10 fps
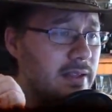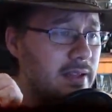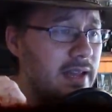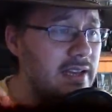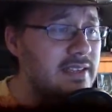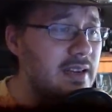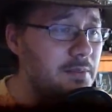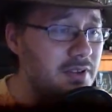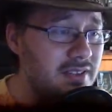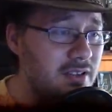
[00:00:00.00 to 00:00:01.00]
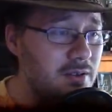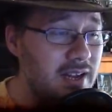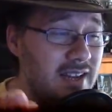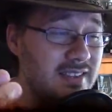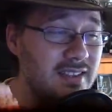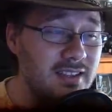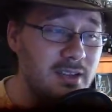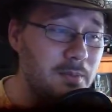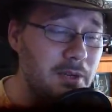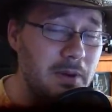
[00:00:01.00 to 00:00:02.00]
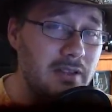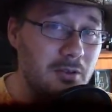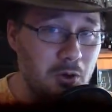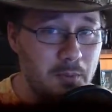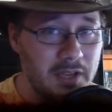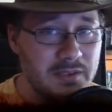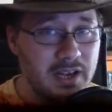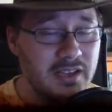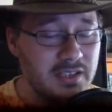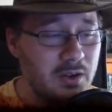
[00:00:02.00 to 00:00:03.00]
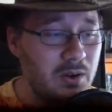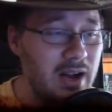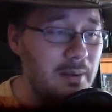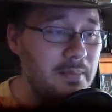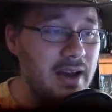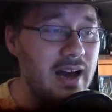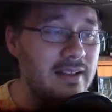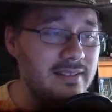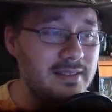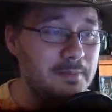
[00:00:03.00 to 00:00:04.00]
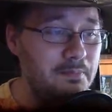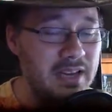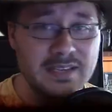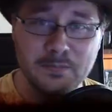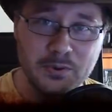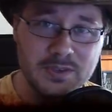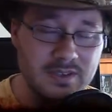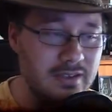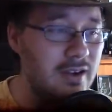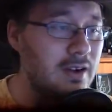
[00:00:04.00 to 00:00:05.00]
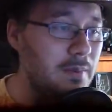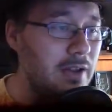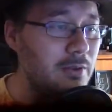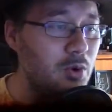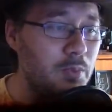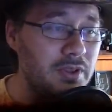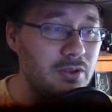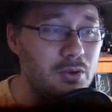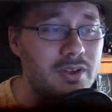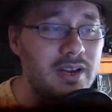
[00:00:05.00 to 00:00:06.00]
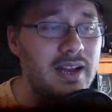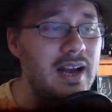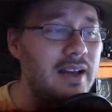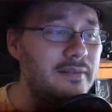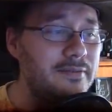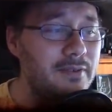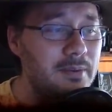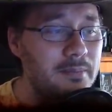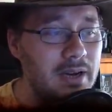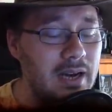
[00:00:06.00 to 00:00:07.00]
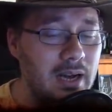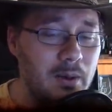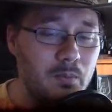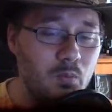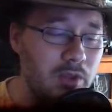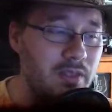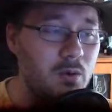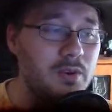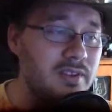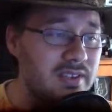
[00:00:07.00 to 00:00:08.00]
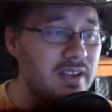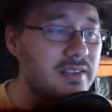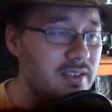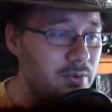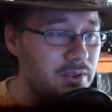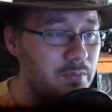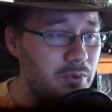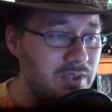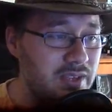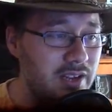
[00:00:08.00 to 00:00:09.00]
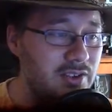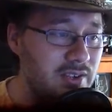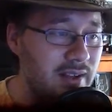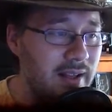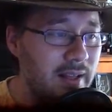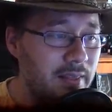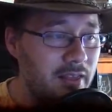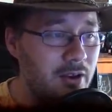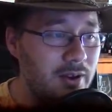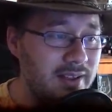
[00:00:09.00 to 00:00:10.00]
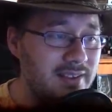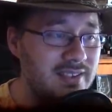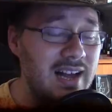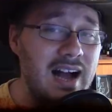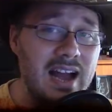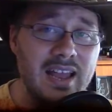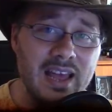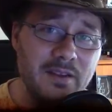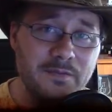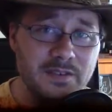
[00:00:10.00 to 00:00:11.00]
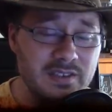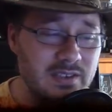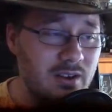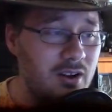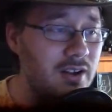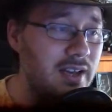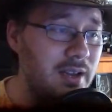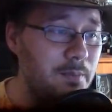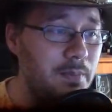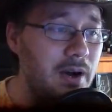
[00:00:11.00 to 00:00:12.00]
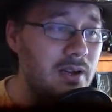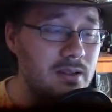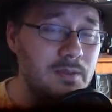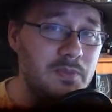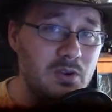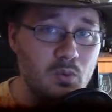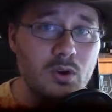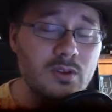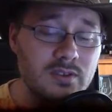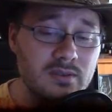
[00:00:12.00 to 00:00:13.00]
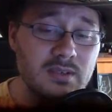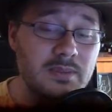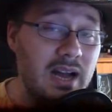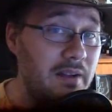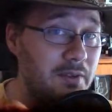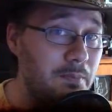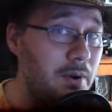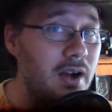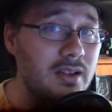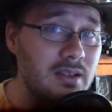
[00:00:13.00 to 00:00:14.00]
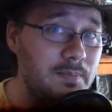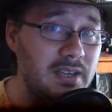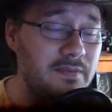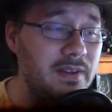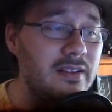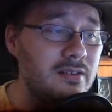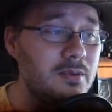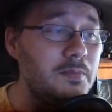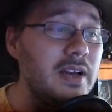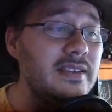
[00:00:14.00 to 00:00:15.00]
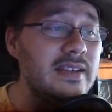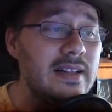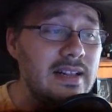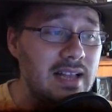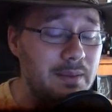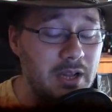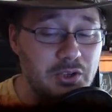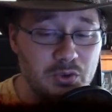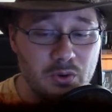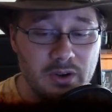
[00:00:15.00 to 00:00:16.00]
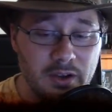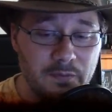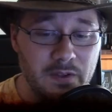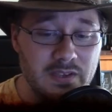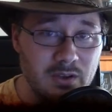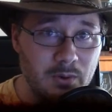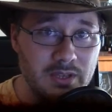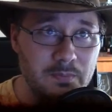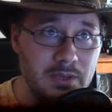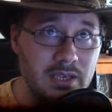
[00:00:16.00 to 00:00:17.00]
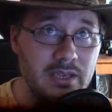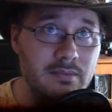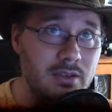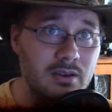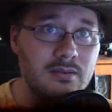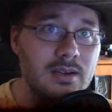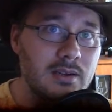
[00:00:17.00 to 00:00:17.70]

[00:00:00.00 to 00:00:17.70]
Next, I'm going to tell you guys a little bit about the lore, but as you guys know, I'm not the best person to talk about lore, but the lore that I got from what they were discussing during the presentation, there is a high emphasis on an apocalyptic world, so some kind of an apocalyptic event took place. I'm not sure if it's going to be, you know,